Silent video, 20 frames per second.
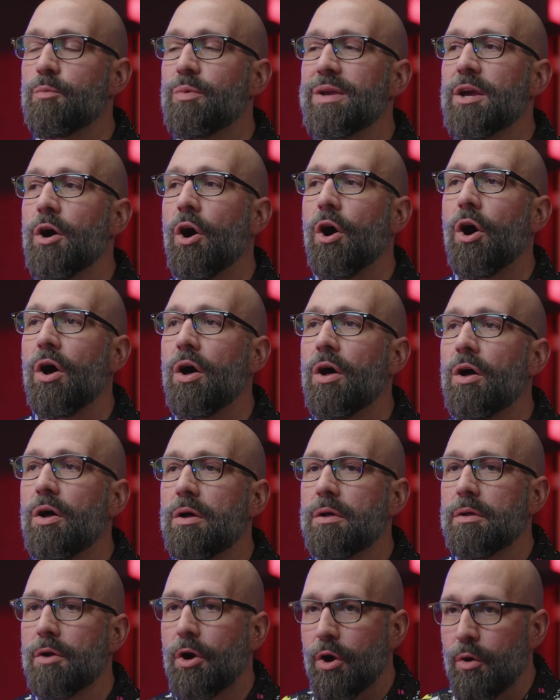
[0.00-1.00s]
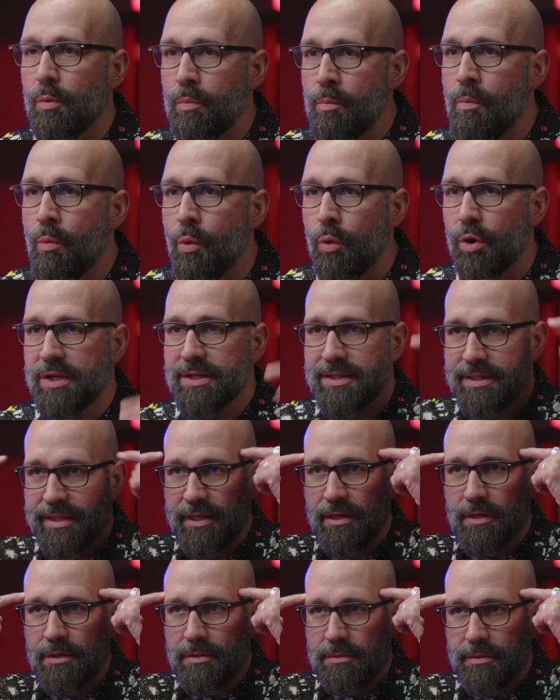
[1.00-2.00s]
We all are more
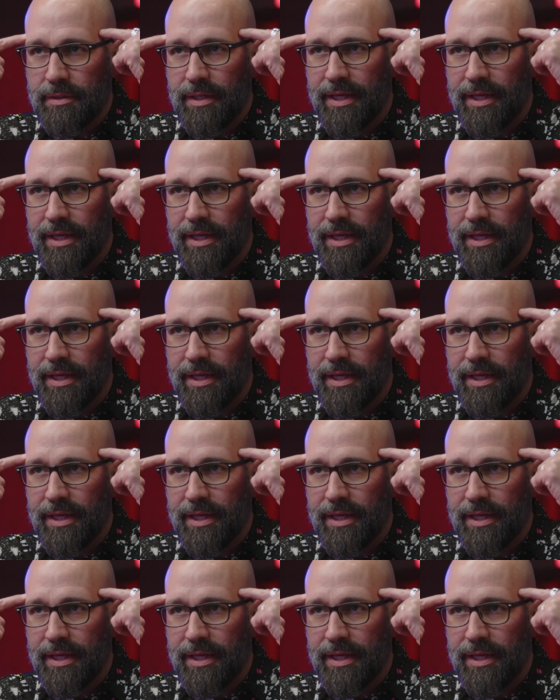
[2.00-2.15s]
clear